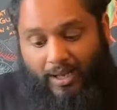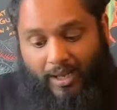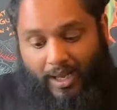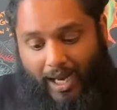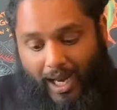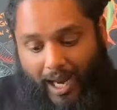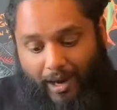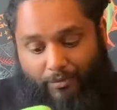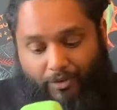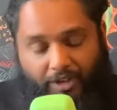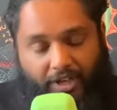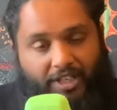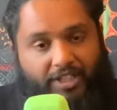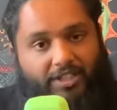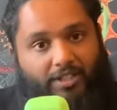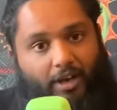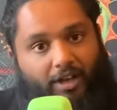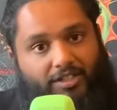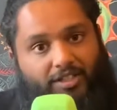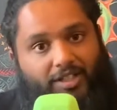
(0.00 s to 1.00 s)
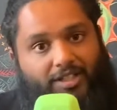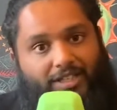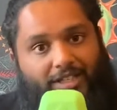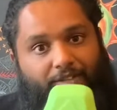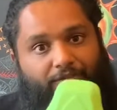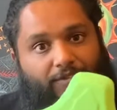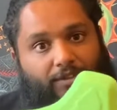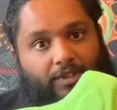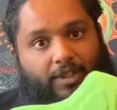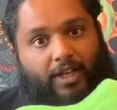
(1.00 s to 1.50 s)
everything starts to
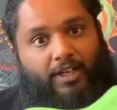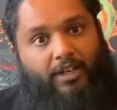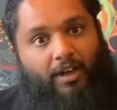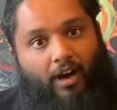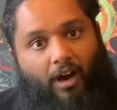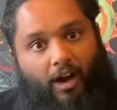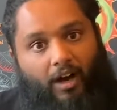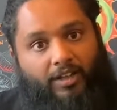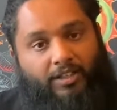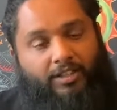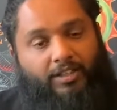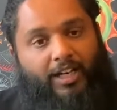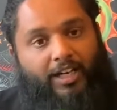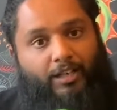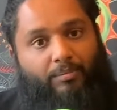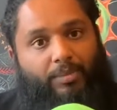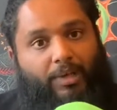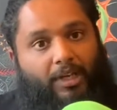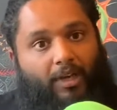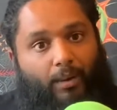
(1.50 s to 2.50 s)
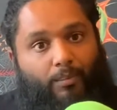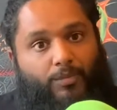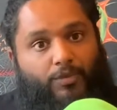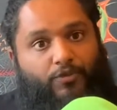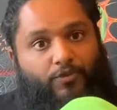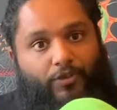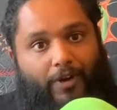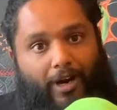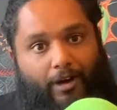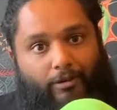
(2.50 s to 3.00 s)
stiffen and harden, and it becomes
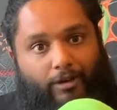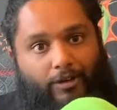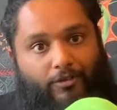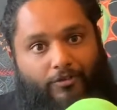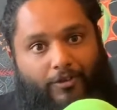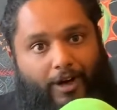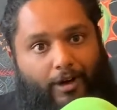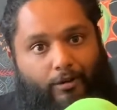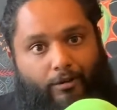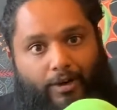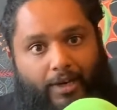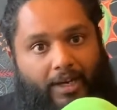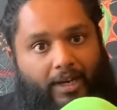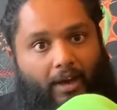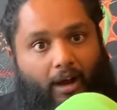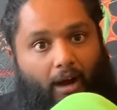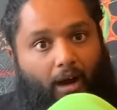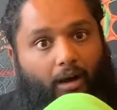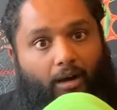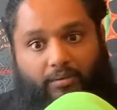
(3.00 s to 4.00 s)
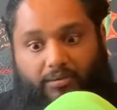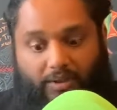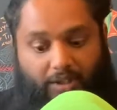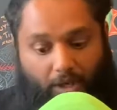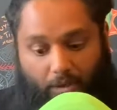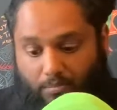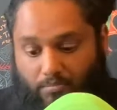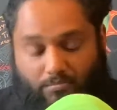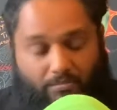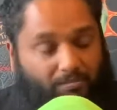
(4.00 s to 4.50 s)
very, very,
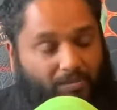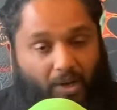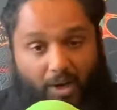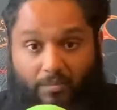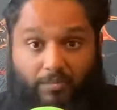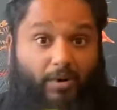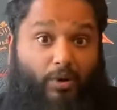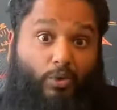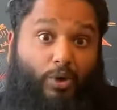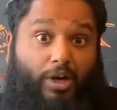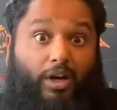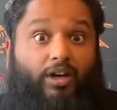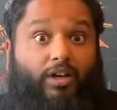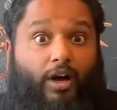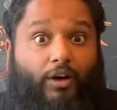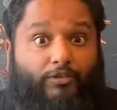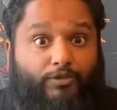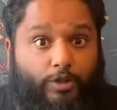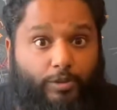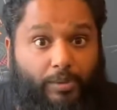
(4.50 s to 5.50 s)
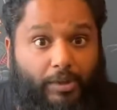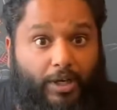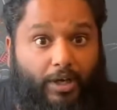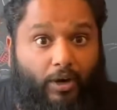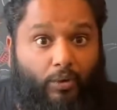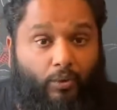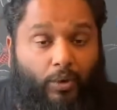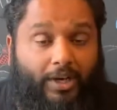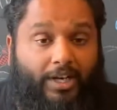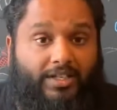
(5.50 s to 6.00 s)
uncomfortable
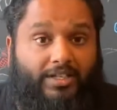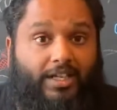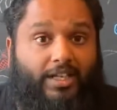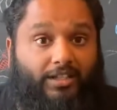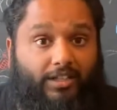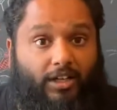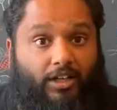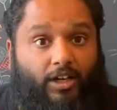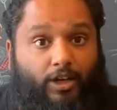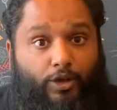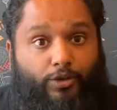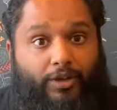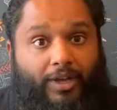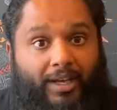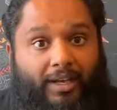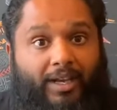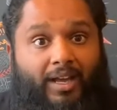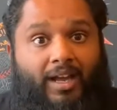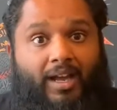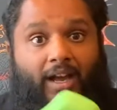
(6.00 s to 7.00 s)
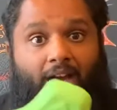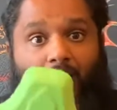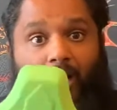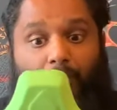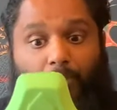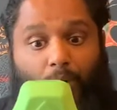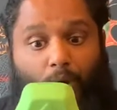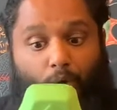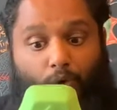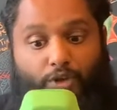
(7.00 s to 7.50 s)
when it's in the clothing, but
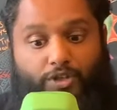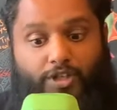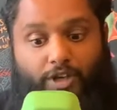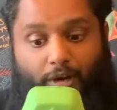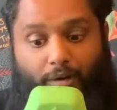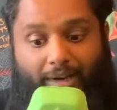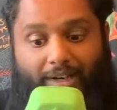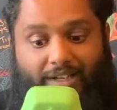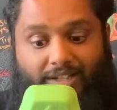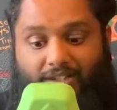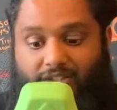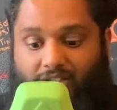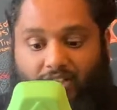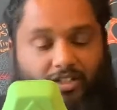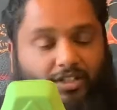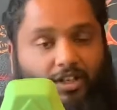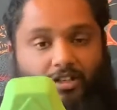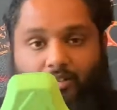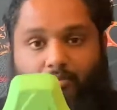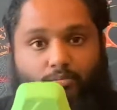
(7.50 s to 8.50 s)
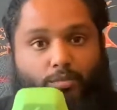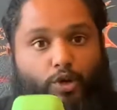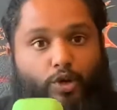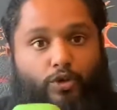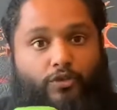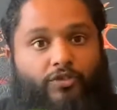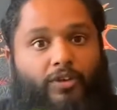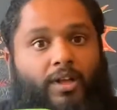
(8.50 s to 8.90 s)
also it just doesn't move.